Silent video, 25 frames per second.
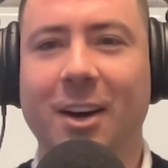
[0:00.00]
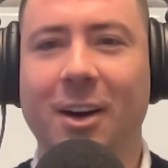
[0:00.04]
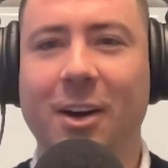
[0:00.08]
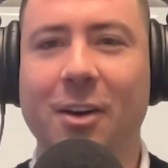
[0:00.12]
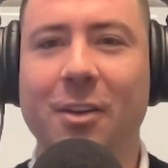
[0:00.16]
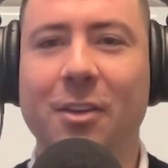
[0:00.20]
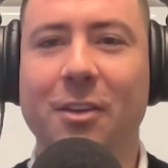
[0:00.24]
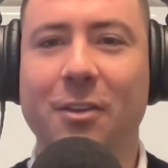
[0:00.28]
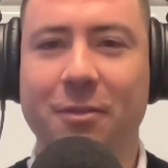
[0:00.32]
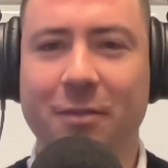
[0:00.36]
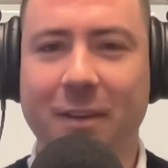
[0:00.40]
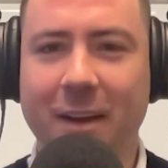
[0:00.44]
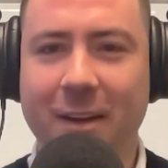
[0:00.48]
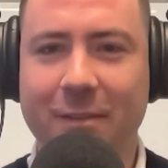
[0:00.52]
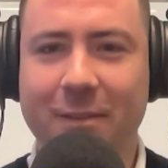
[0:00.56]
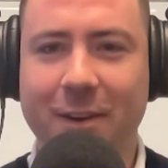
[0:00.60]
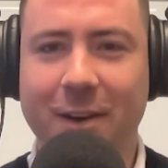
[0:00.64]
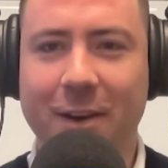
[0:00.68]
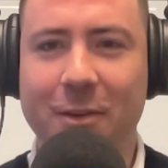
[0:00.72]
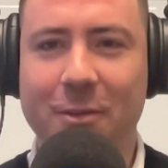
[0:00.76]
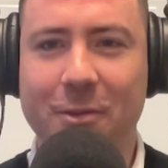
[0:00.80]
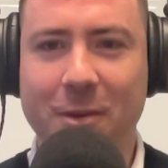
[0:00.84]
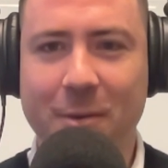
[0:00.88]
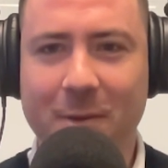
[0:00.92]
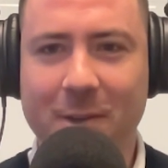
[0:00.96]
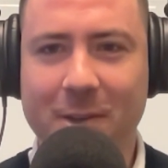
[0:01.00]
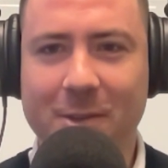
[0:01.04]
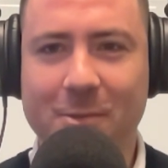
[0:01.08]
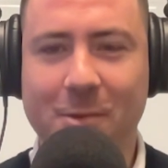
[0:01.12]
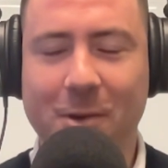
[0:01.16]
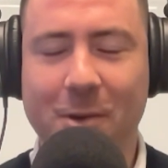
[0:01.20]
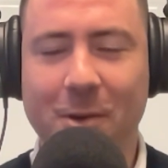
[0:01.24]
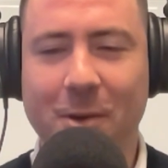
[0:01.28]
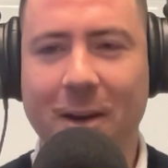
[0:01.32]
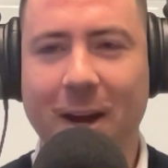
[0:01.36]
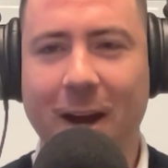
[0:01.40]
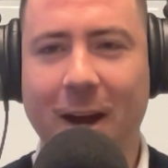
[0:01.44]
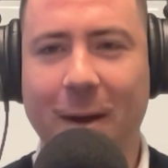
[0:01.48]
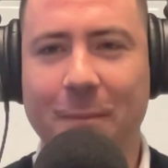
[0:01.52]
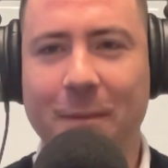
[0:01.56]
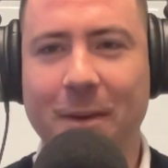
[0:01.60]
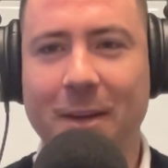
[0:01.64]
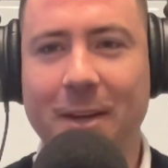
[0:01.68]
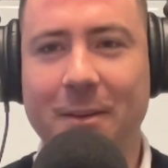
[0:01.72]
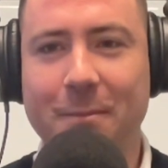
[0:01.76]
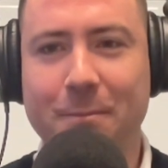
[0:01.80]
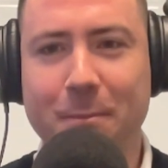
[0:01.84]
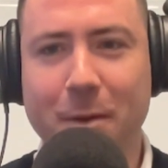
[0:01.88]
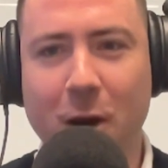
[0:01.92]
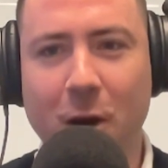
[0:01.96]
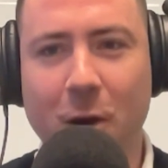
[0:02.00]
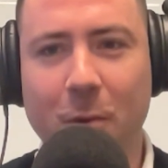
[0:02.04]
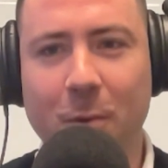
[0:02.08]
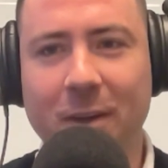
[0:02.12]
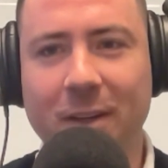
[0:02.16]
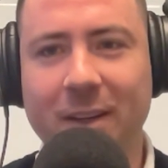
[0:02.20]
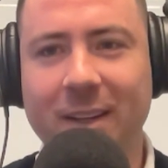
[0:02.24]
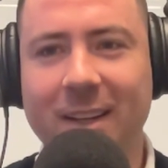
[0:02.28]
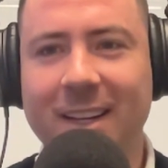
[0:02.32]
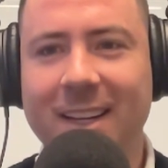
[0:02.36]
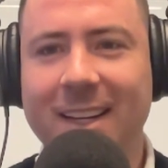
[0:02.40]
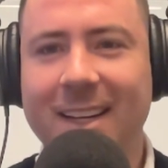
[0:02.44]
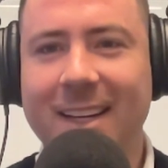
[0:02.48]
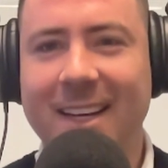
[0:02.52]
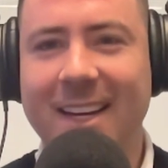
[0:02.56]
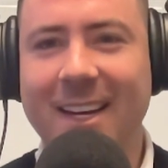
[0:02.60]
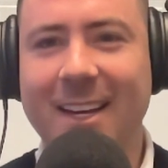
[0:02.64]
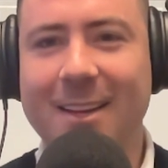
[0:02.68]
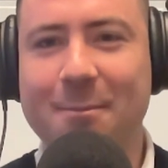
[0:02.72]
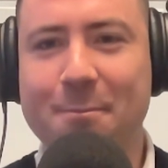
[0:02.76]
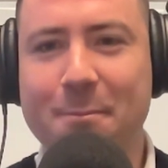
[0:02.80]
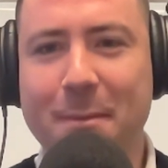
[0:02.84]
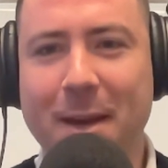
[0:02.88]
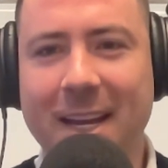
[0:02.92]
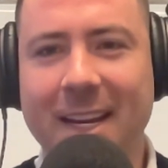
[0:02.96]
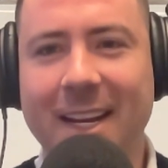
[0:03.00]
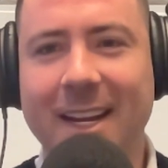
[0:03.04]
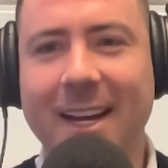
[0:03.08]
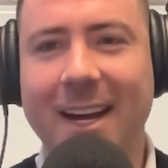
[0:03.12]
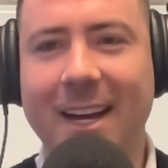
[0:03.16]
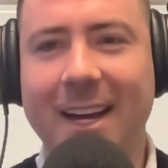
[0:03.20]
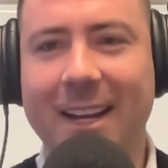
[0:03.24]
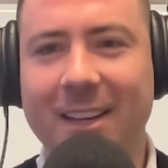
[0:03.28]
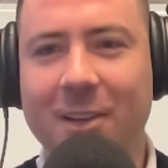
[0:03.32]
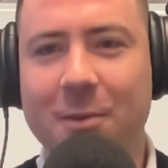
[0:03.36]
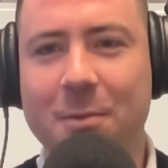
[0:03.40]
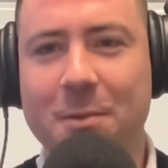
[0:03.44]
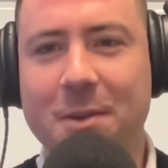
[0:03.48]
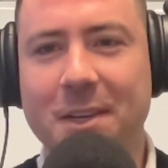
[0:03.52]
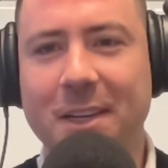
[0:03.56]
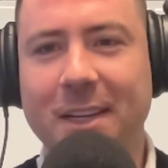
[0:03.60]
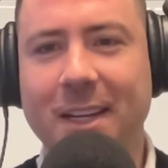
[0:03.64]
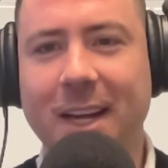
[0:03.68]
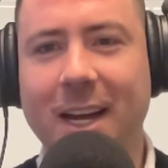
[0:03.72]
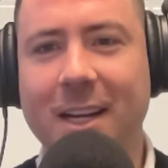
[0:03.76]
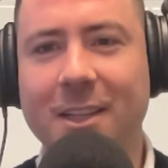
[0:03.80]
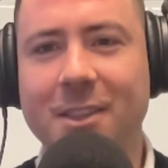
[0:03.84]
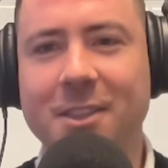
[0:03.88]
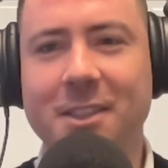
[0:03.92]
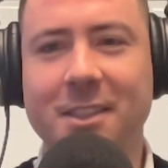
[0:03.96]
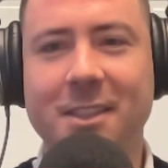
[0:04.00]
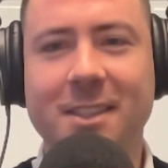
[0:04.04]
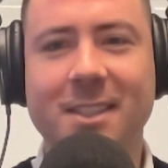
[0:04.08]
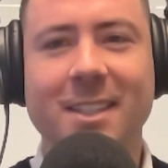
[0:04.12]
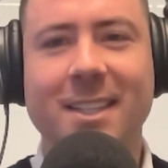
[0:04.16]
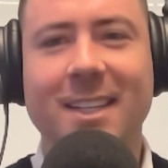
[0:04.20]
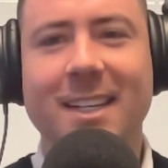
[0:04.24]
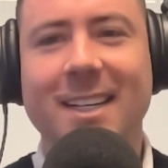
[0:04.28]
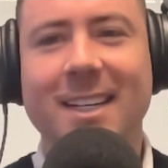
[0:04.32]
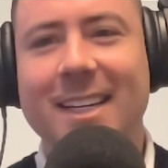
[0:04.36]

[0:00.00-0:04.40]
on the FIFA Women's World Cup in Melbourne in media and communications.